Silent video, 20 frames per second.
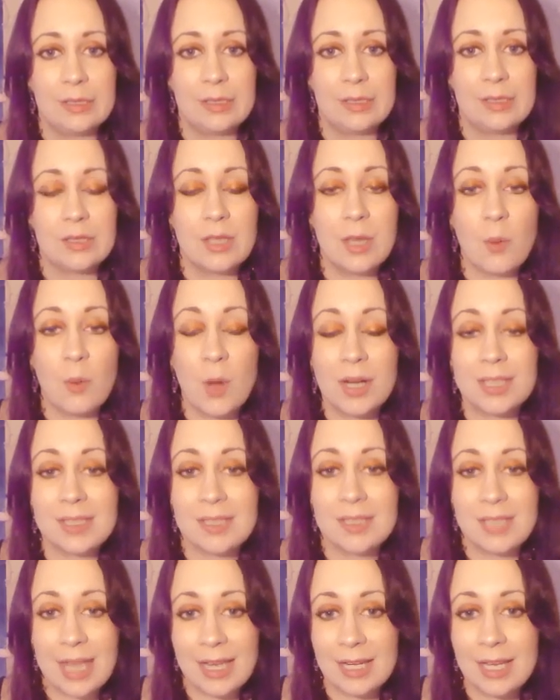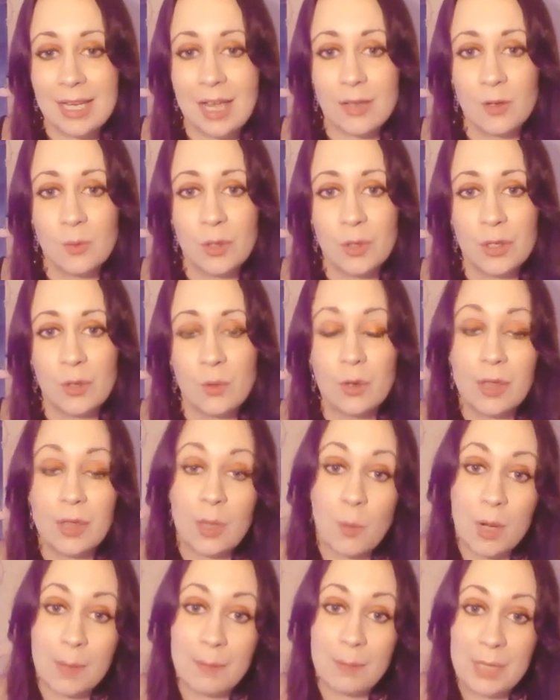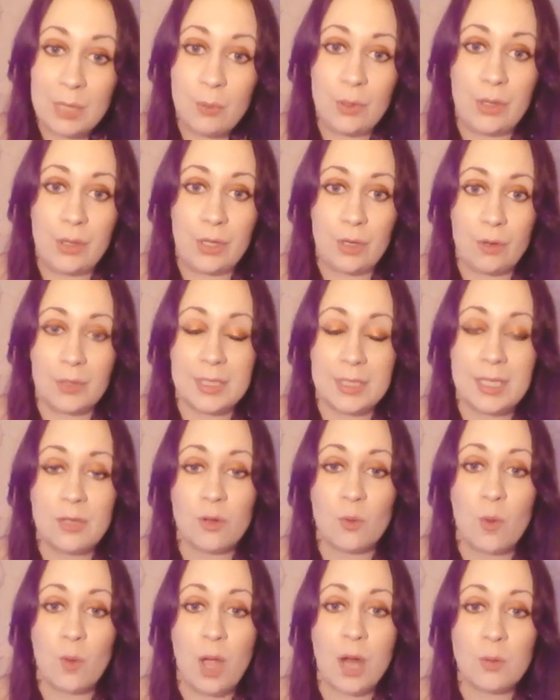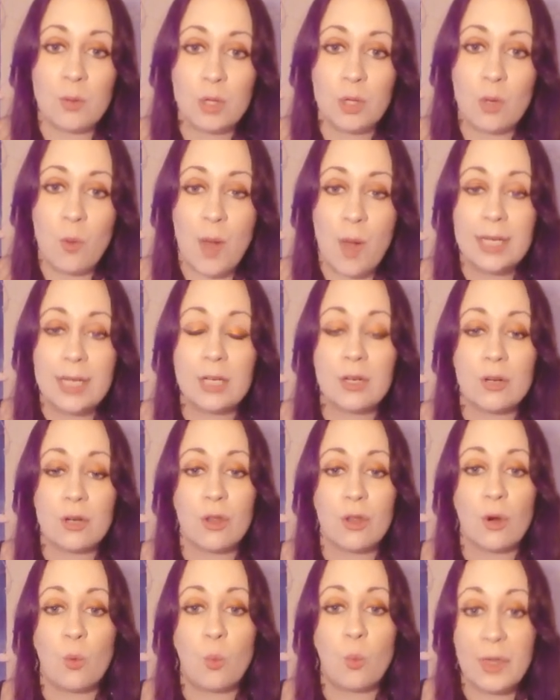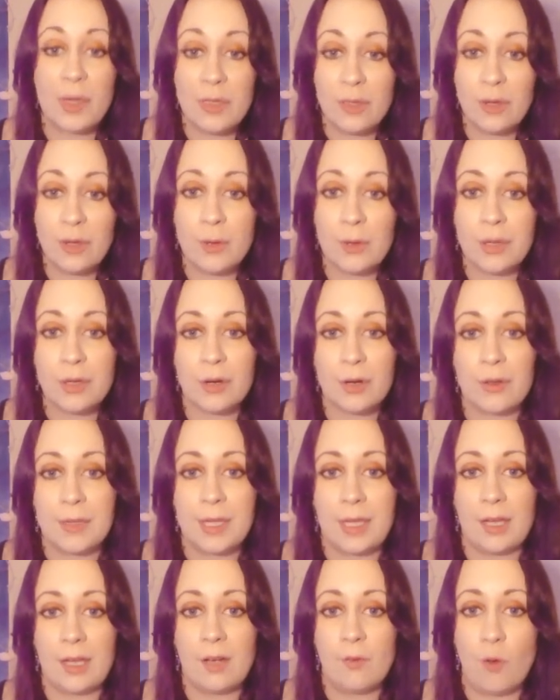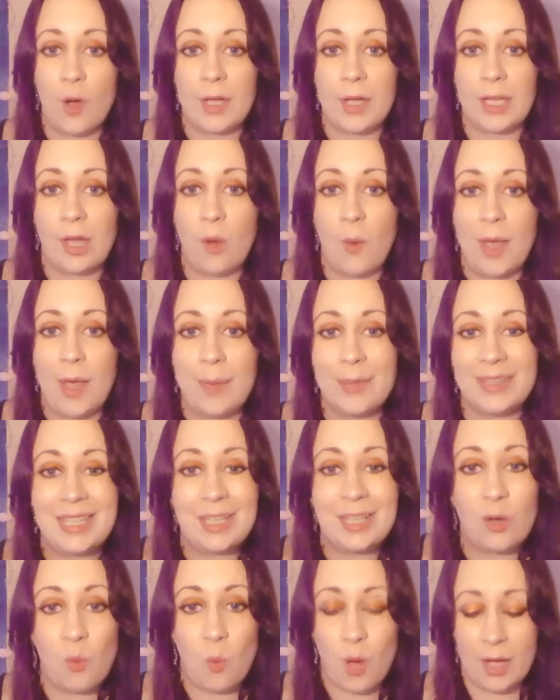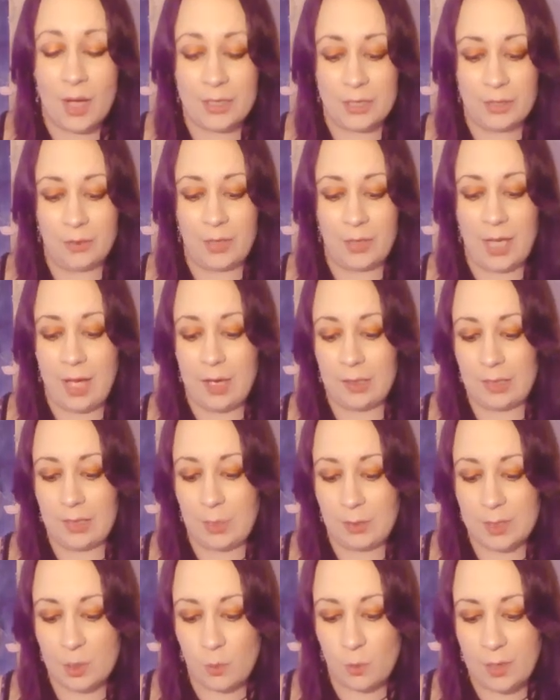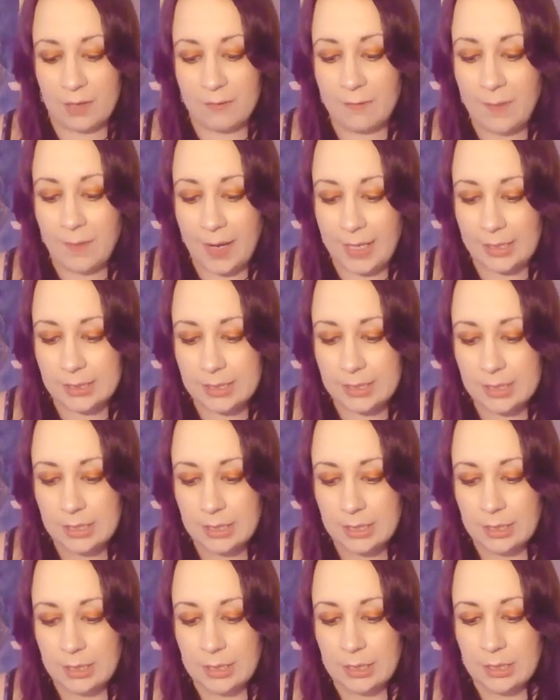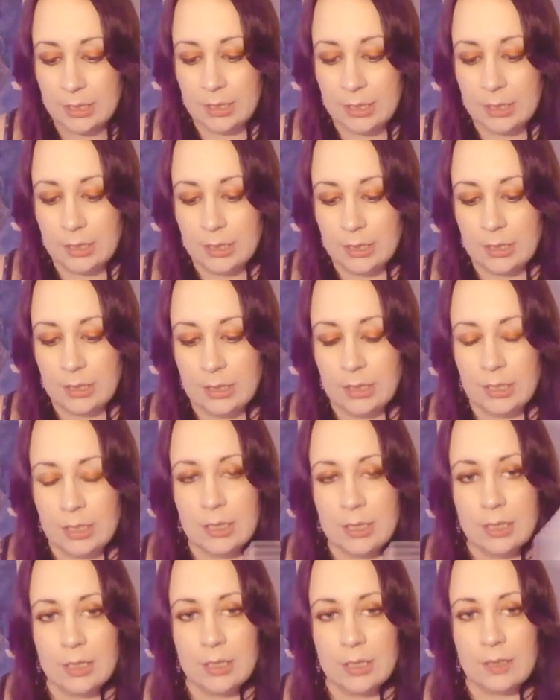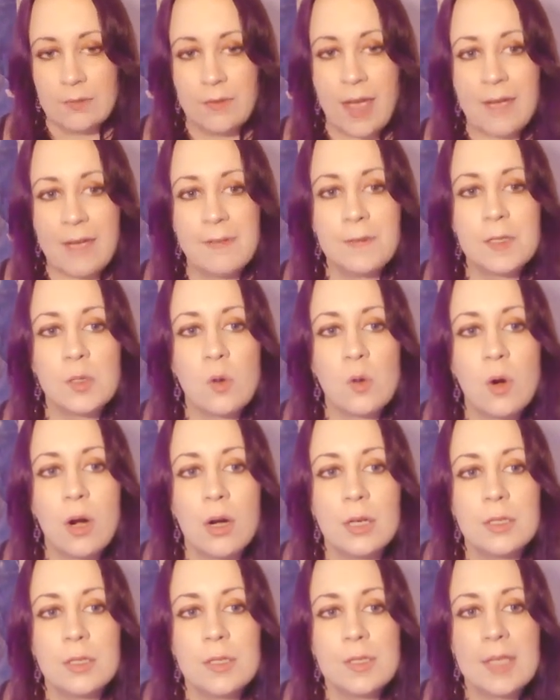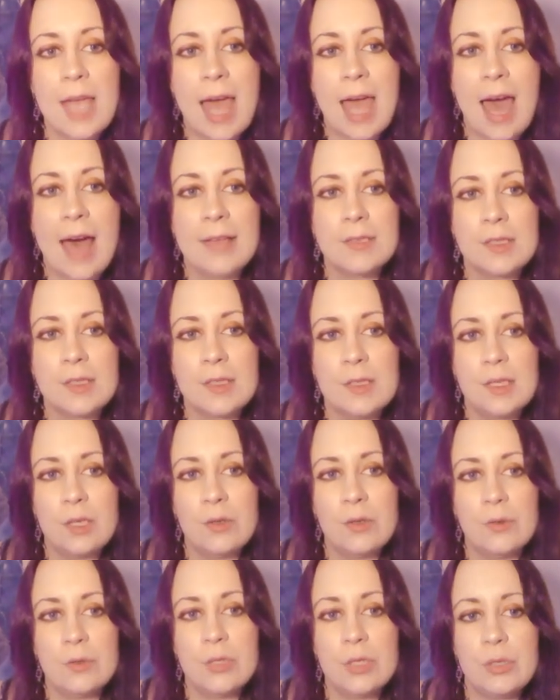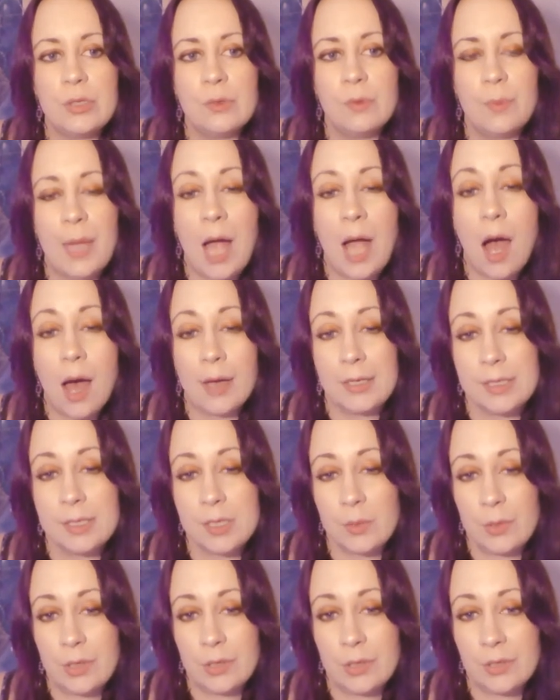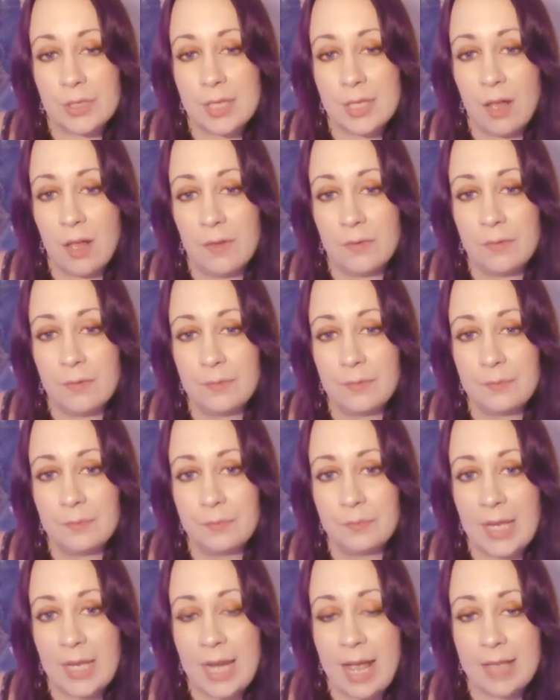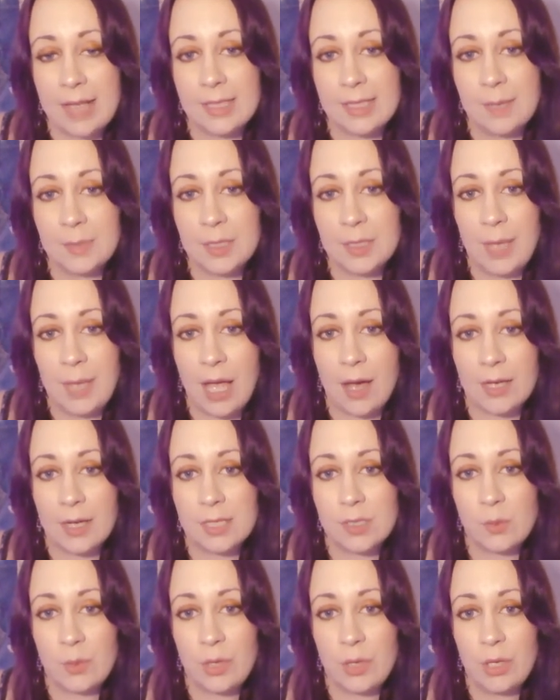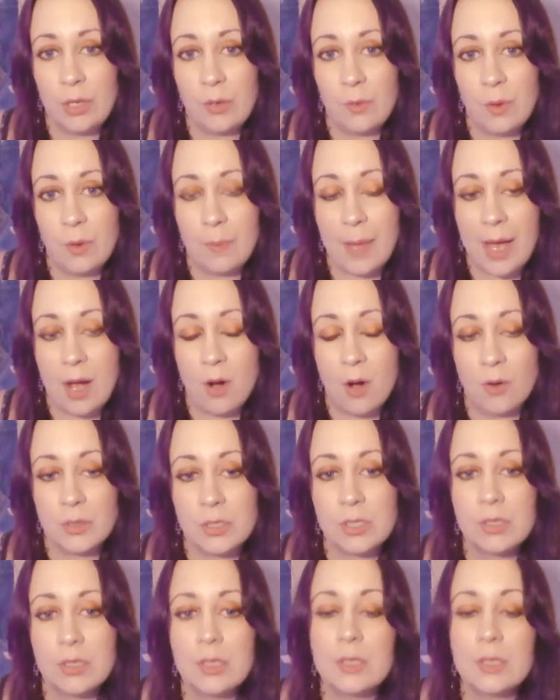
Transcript: So they want to stay together with you or they want to be with you. It's either unrequited or they're with you and they're thinking of walking away, but they don't want to yet. They still want to fight. And 5 of Swords asks you to be honest with yourself and ask them to be honest with you about